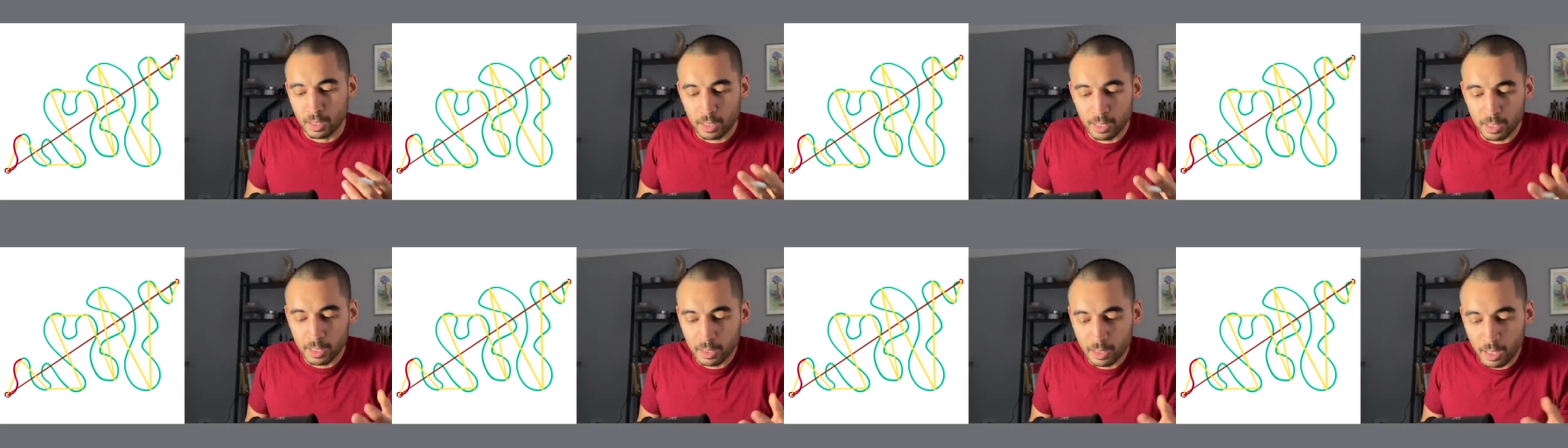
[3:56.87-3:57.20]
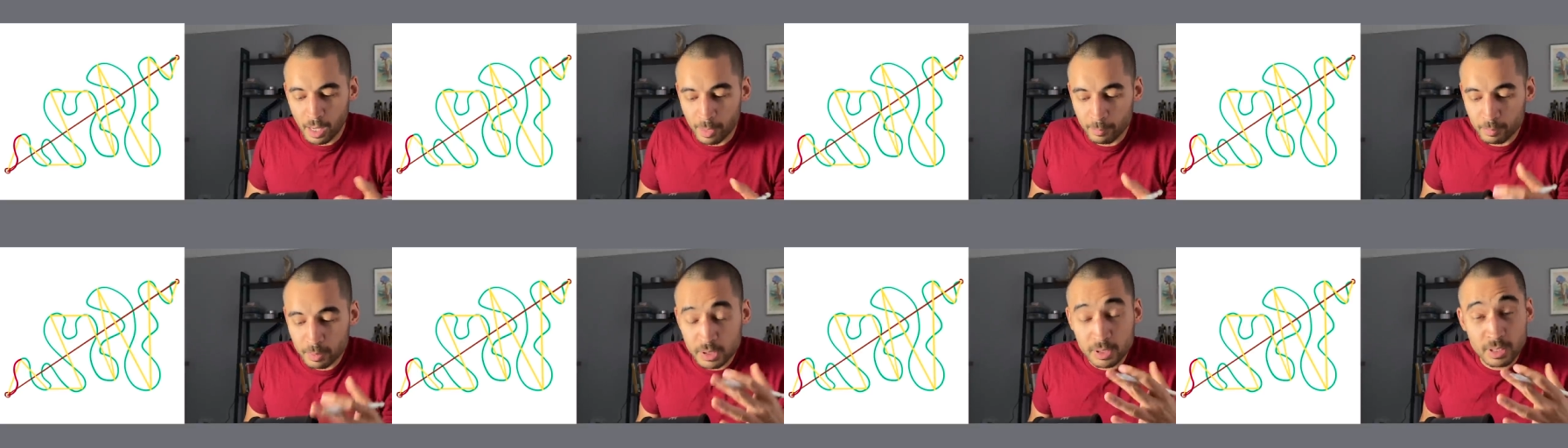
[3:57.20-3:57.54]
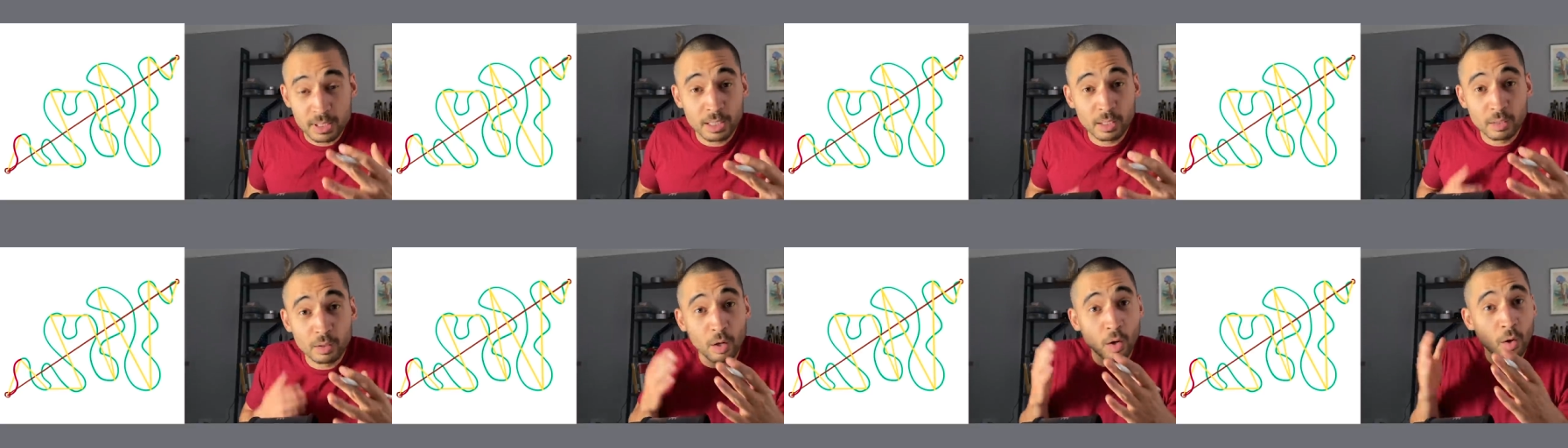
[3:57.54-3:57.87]
And I'm
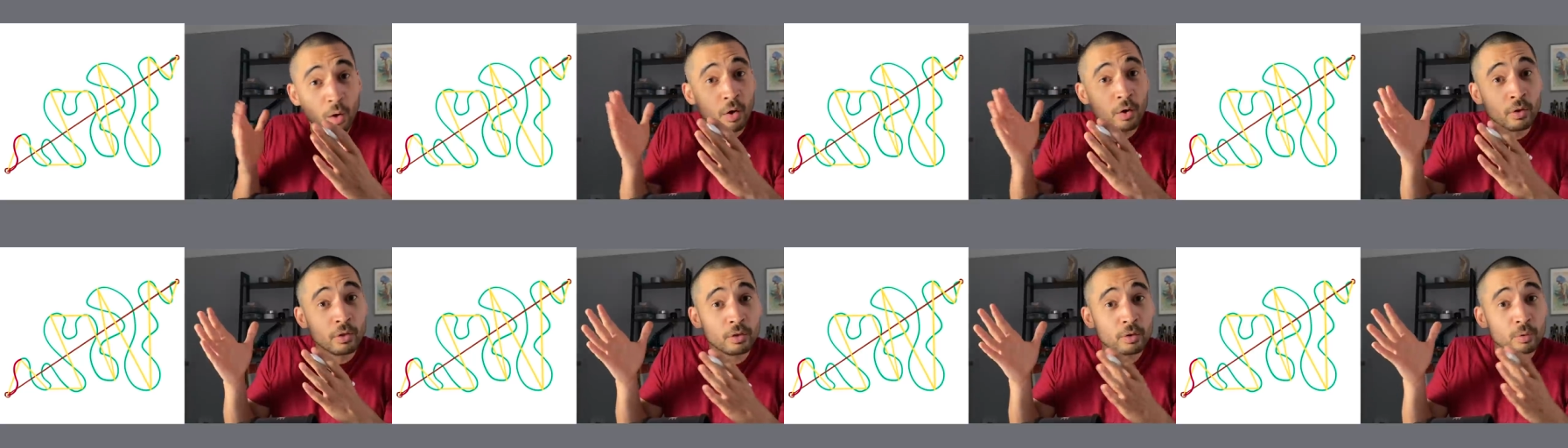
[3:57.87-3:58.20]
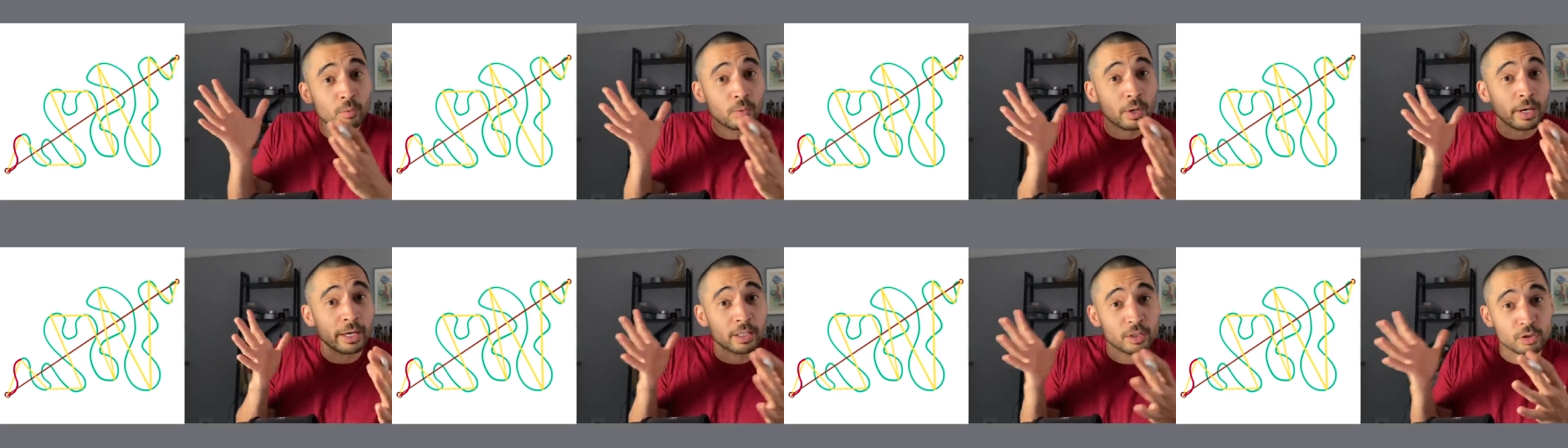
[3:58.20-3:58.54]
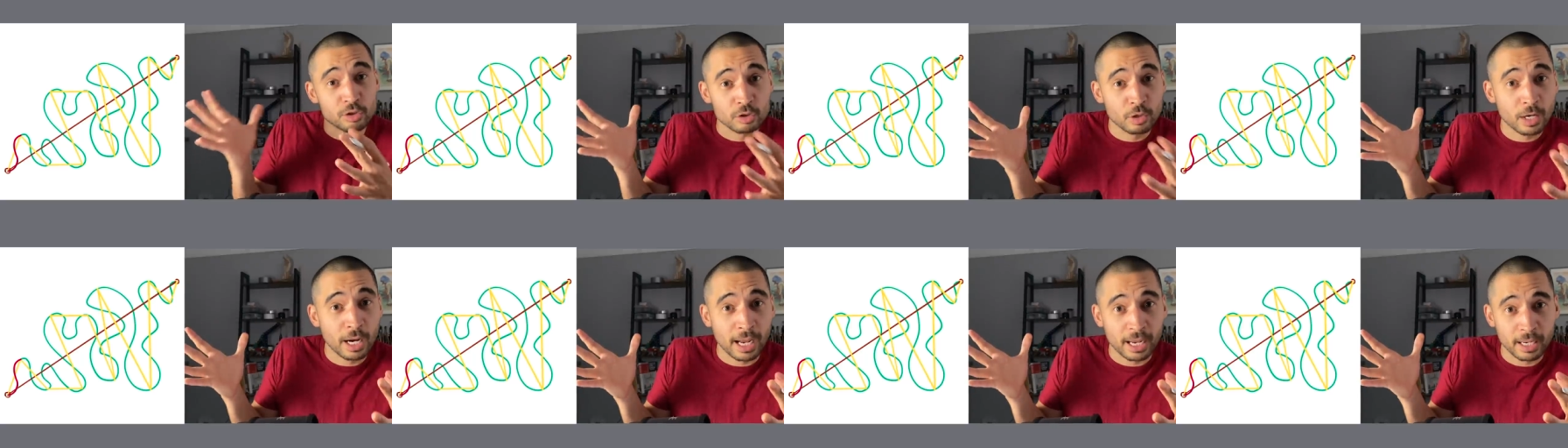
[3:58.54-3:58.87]
still on the right
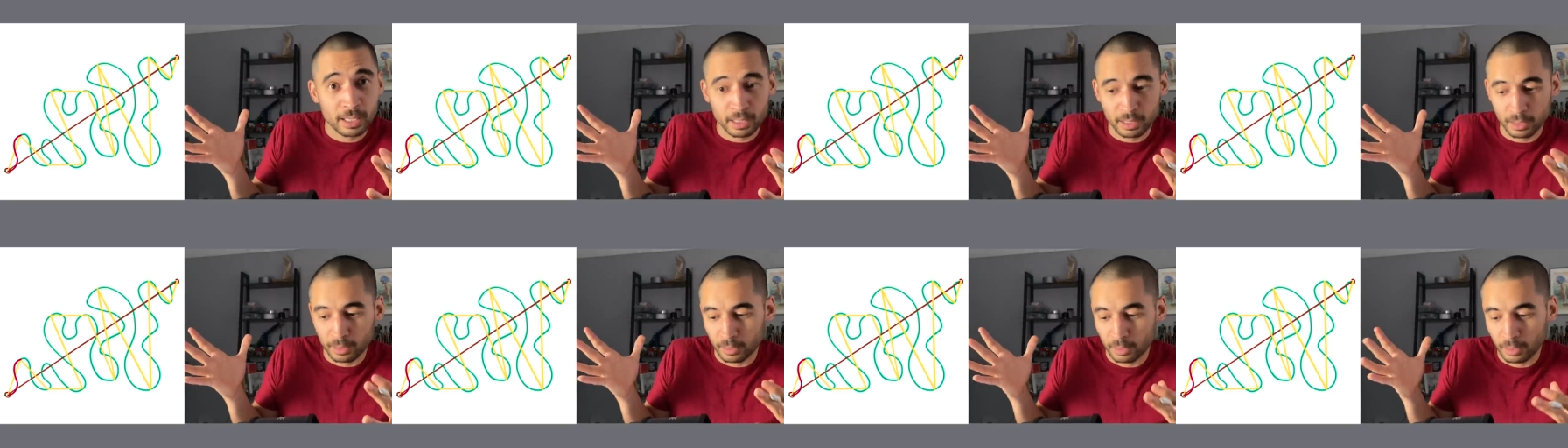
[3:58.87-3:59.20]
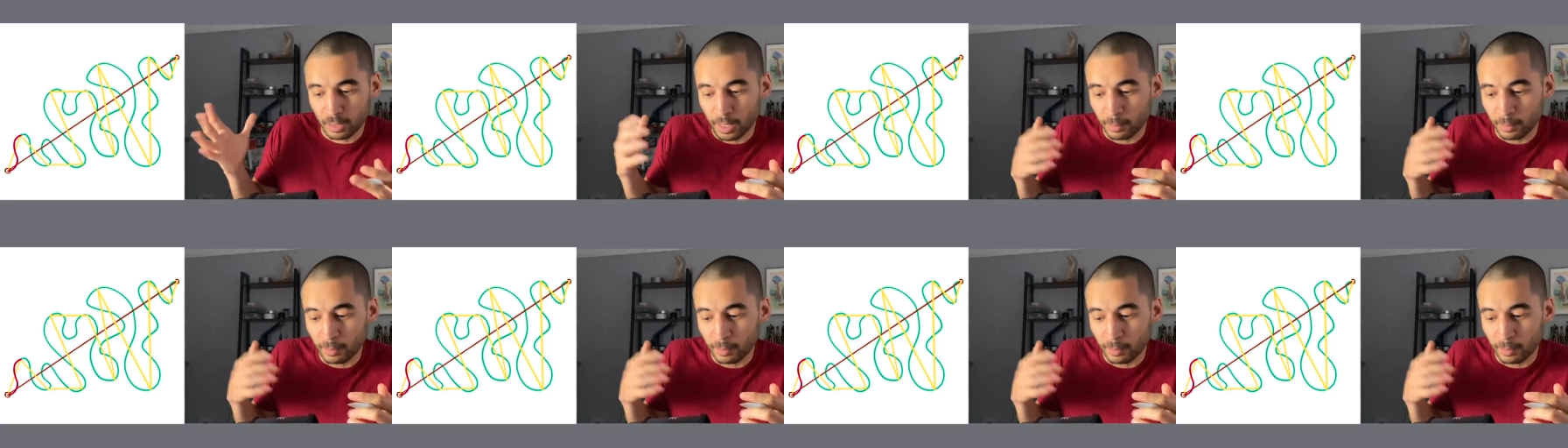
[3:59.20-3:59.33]
track.